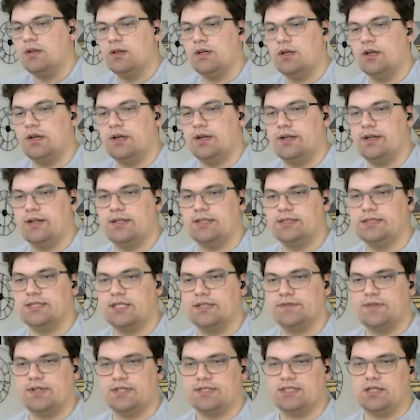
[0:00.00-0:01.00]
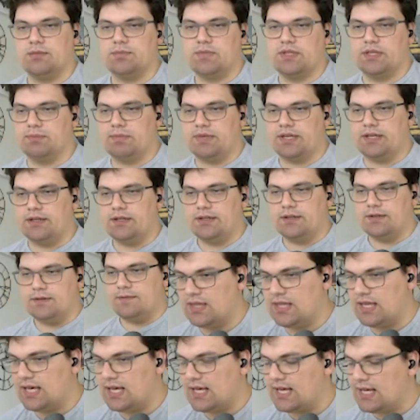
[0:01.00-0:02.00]
All right, and he's going to find something big.
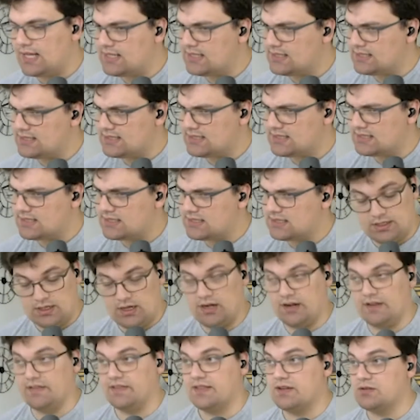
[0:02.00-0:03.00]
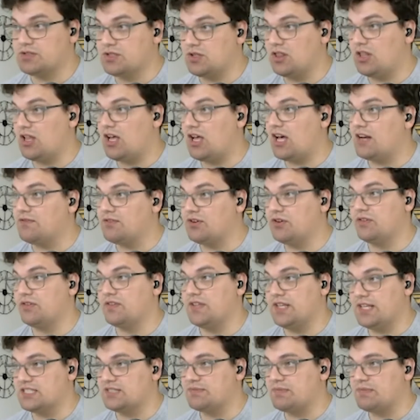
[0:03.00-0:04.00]
That is... All right, there was a lot of good
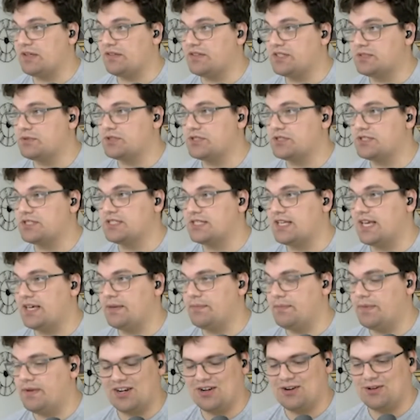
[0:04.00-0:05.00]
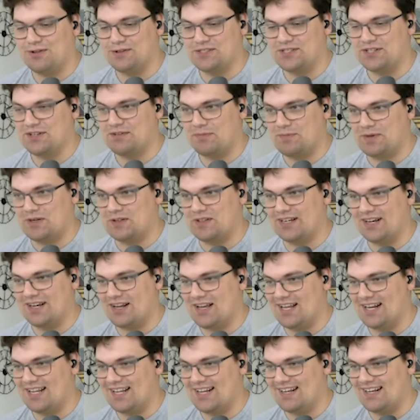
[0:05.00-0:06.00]
things about this person's game. Go is apparently
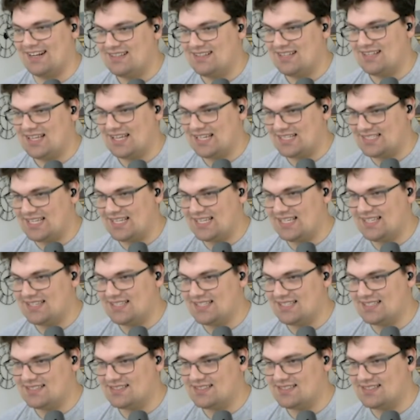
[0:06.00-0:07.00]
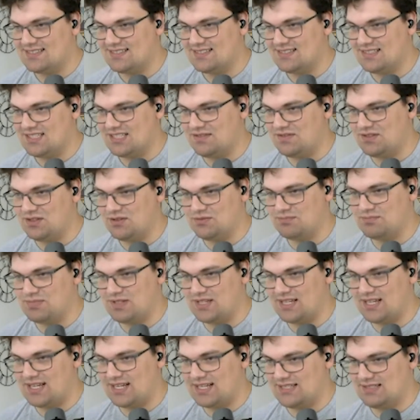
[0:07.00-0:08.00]
not it. I take this. If you
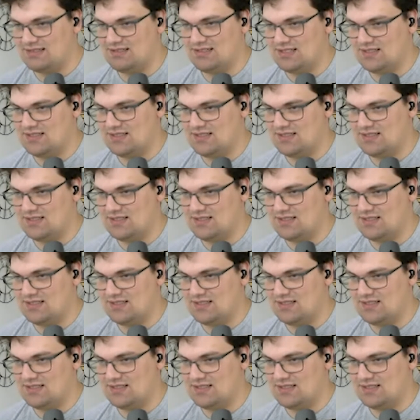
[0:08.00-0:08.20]
play, I...